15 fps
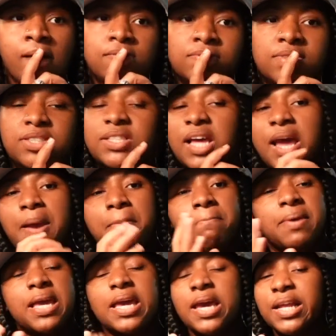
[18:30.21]
Did they
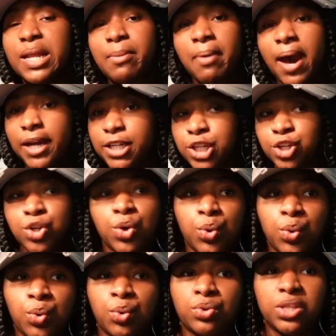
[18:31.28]
meet anybody
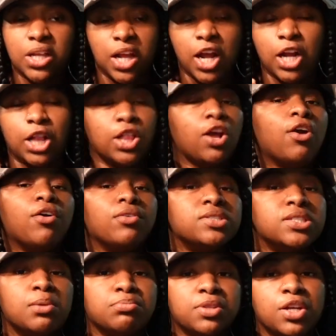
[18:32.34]
new? Did they learn
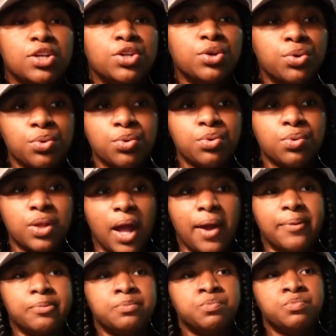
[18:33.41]
something new?
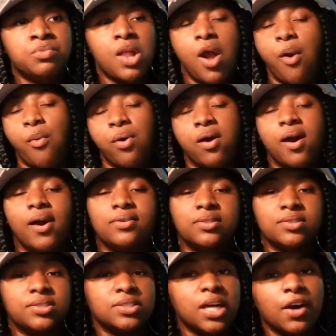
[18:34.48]
Like, what kind
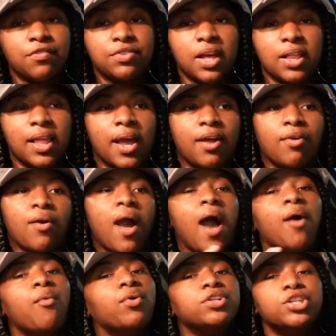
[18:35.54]
of stuff that, like,
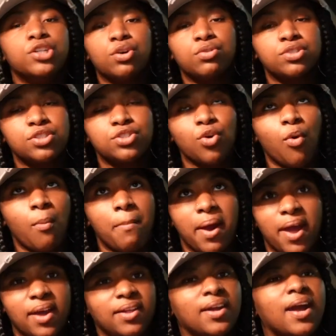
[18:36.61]
I want to know so
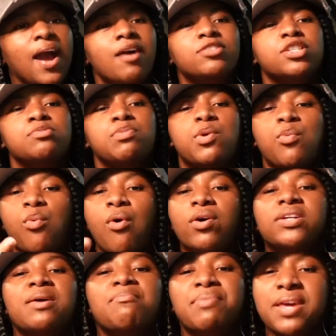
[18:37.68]
bad. Like, I just be
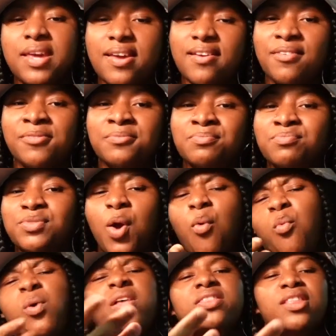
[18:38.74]
want to be
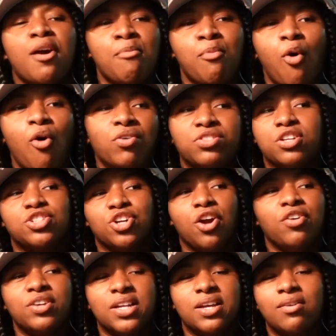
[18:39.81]
with them on the
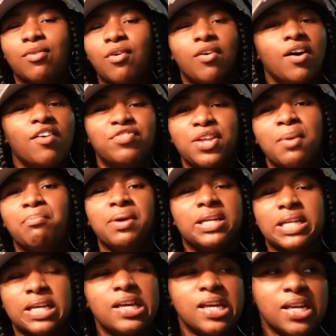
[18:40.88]
journey of them being
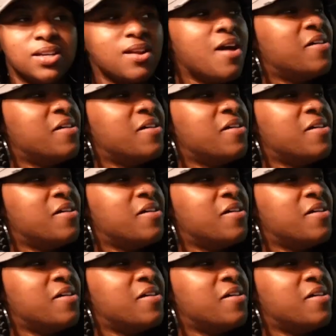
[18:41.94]
a kid.